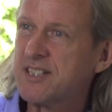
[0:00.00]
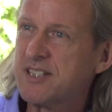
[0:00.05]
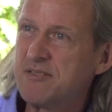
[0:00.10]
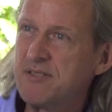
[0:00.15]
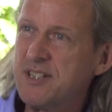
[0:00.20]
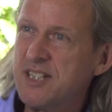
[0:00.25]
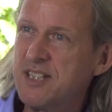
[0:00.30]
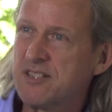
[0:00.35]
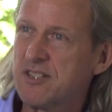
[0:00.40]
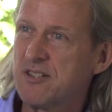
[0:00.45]

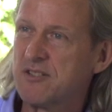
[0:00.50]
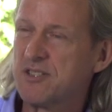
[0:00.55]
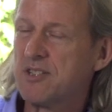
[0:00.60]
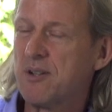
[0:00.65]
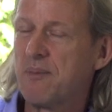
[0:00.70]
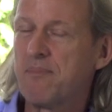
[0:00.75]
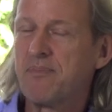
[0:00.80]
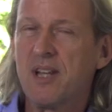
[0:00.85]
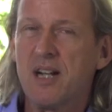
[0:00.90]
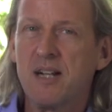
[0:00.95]
street. So
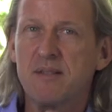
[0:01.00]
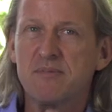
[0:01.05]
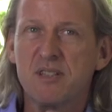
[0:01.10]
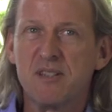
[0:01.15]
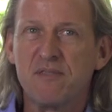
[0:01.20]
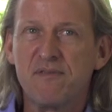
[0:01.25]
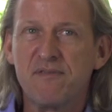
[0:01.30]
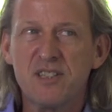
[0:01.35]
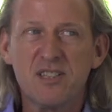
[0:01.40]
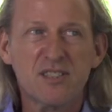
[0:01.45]
sometimes
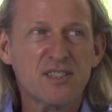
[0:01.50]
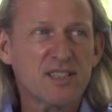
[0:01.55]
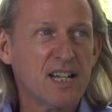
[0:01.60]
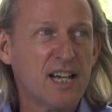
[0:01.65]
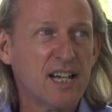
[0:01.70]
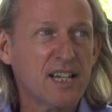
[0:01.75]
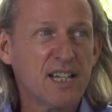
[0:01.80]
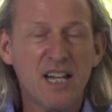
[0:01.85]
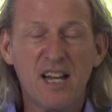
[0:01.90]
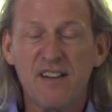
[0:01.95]
it feels
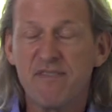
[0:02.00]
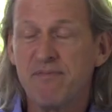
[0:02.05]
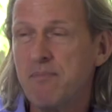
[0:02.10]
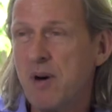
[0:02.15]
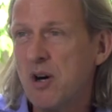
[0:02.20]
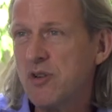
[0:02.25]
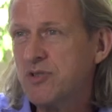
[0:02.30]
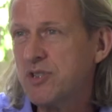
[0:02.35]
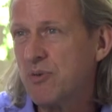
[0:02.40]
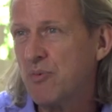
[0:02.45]
like you have
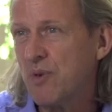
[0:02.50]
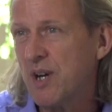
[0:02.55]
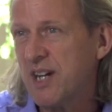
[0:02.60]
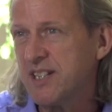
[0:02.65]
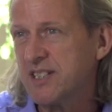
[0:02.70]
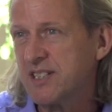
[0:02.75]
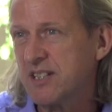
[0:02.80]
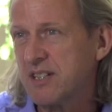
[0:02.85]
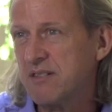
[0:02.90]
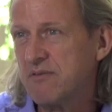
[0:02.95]

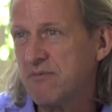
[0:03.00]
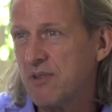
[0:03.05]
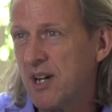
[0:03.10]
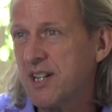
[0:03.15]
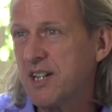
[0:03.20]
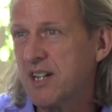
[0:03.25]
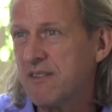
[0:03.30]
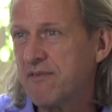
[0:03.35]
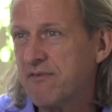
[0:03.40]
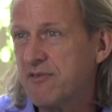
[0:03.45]
motorways
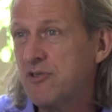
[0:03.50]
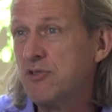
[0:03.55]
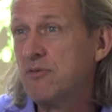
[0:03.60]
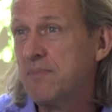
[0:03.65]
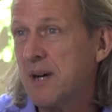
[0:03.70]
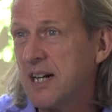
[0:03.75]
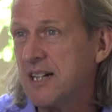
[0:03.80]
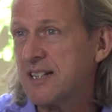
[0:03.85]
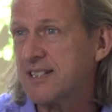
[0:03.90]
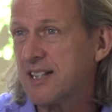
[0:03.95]
running through
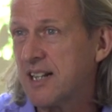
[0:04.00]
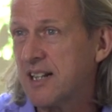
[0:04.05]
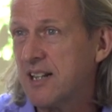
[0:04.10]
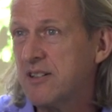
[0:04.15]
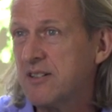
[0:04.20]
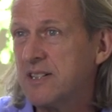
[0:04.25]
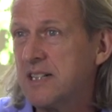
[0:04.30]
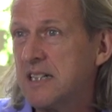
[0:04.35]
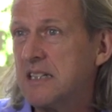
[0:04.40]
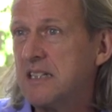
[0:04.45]

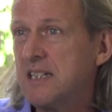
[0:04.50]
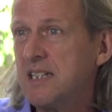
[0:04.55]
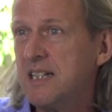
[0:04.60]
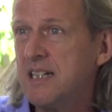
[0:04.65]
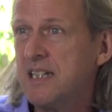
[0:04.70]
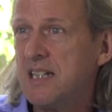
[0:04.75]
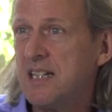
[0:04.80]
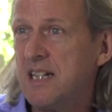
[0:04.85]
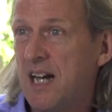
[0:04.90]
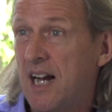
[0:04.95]
Barcelona.
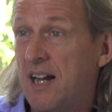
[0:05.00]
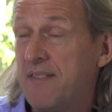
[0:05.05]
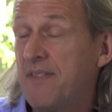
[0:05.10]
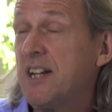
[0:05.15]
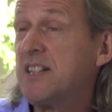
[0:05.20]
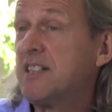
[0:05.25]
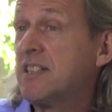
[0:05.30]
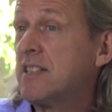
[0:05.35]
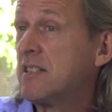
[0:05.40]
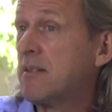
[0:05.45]
And
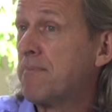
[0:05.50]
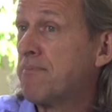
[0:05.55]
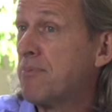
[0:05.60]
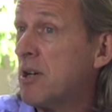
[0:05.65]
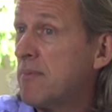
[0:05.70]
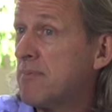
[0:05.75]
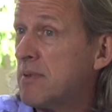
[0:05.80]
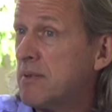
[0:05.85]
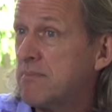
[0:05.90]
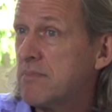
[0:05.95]
this is a
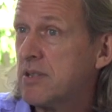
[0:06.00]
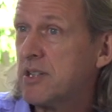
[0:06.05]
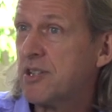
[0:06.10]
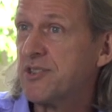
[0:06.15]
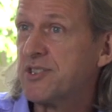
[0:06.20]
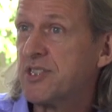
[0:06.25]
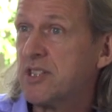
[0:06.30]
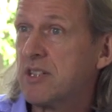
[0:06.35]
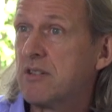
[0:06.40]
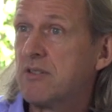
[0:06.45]
problem
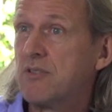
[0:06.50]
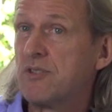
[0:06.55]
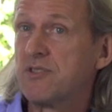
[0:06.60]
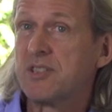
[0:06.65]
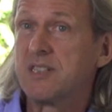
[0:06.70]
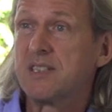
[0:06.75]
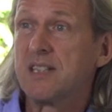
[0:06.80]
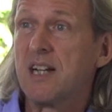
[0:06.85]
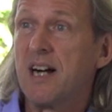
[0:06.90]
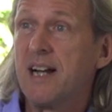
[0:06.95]
because it
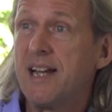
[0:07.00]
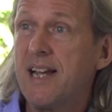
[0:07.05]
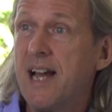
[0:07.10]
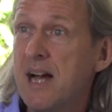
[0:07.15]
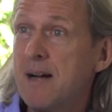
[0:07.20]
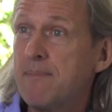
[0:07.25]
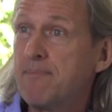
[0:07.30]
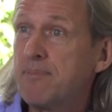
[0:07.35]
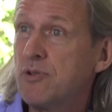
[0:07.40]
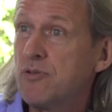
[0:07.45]
causes high
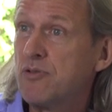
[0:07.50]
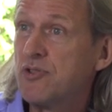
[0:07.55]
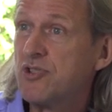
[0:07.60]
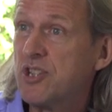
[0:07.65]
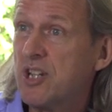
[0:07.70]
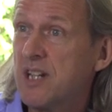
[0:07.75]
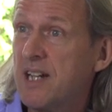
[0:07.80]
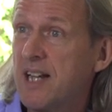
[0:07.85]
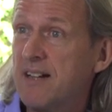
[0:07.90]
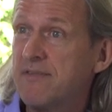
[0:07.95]
air
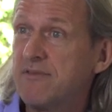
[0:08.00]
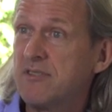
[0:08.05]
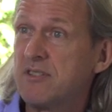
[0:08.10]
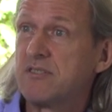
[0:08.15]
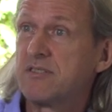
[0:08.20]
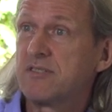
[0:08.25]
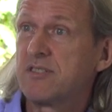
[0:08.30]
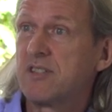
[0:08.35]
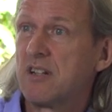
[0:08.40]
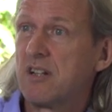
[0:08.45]
pollution
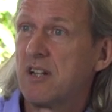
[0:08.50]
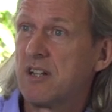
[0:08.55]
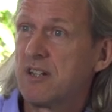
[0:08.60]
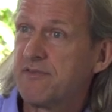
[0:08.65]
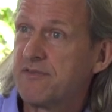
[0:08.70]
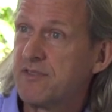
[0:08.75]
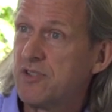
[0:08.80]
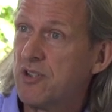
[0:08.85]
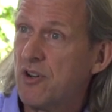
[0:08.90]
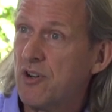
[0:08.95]
levels, a lot
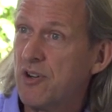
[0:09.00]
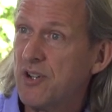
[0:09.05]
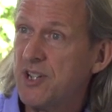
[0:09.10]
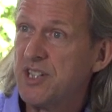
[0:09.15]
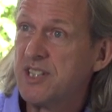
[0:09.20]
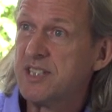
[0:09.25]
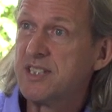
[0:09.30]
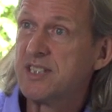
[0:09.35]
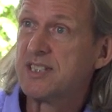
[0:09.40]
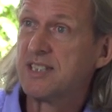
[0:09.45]
of
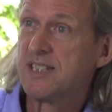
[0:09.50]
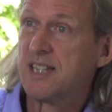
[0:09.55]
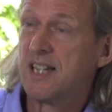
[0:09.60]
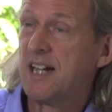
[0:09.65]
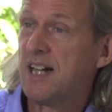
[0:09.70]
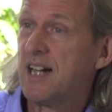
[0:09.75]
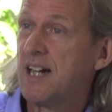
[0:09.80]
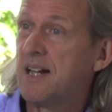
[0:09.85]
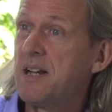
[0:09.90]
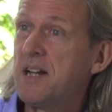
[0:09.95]
noise,
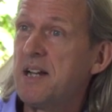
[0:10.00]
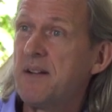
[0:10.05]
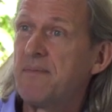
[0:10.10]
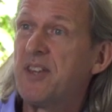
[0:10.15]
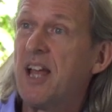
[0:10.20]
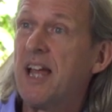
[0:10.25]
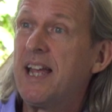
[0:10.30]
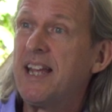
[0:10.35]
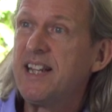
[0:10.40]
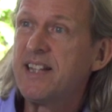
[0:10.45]

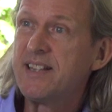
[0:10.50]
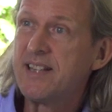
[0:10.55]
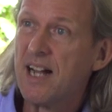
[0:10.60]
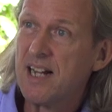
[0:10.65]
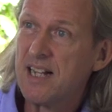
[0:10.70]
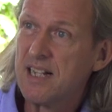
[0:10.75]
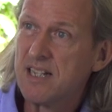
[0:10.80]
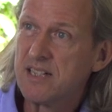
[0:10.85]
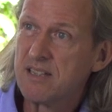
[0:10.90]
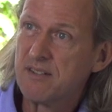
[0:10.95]
the heat
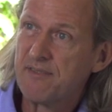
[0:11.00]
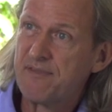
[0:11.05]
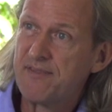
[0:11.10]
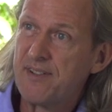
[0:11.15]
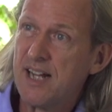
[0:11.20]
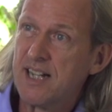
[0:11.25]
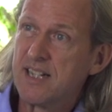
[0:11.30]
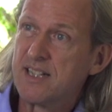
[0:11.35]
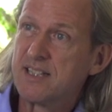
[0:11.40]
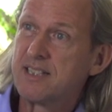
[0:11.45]
island
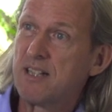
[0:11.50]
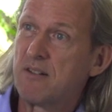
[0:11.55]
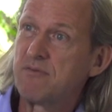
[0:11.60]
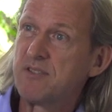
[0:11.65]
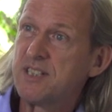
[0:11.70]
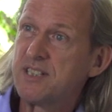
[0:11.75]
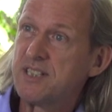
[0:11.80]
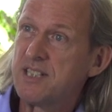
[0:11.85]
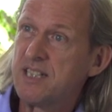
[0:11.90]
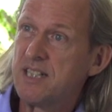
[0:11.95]
effects that
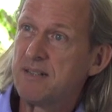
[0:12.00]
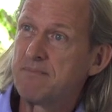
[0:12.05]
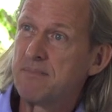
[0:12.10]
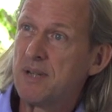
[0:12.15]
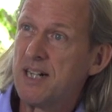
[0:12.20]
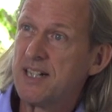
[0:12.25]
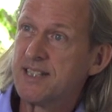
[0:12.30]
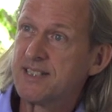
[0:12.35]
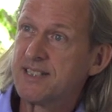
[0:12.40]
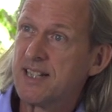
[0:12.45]
we see in
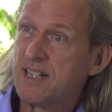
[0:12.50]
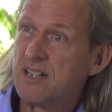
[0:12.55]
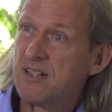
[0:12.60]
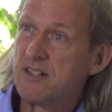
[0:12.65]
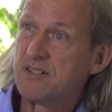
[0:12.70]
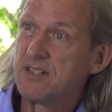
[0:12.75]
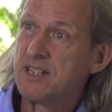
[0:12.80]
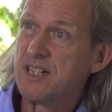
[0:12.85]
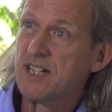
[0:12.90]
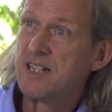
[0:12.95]

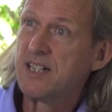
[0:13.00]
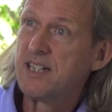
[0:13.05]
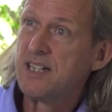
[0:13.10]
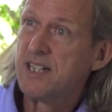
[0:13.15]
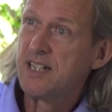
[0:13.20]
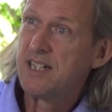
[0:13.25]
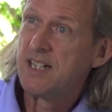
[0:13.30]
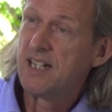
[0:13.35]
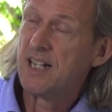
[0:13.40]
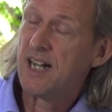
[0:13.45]
Barcelona,
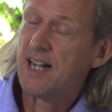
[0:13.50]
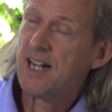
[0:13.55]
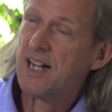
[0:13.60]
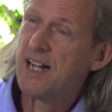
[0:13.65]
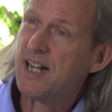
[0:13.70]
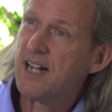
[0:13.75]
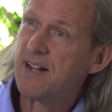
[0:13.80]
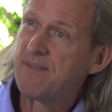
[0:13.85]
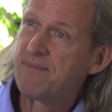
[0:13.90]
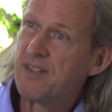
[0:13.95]

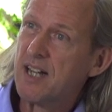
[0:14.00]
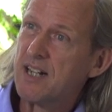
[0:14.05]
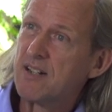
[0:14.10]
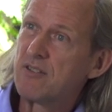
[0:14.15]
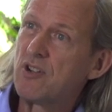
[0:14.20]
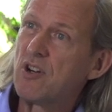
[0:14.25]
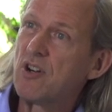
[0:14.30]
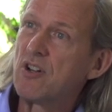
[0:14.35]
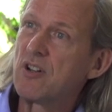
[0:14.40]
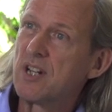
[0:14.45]
that
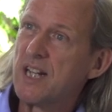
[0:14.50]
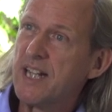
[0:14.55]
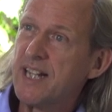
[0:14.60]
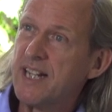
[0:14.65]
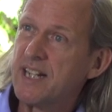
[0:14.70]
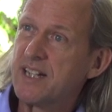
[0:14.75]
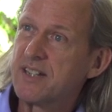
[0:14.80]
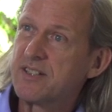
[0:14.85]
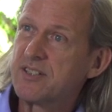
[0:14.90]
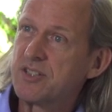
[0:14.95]
are all
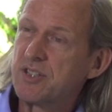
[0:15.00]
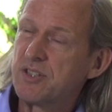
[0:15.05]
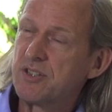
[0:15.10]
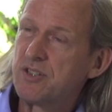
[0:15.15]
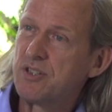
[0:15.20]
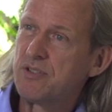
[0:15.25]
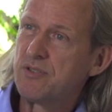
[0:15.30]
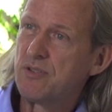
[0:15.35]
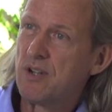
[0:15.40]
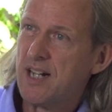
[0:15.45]
linked
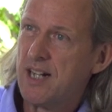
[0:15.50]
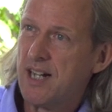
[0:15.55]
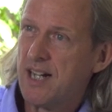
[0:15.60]
to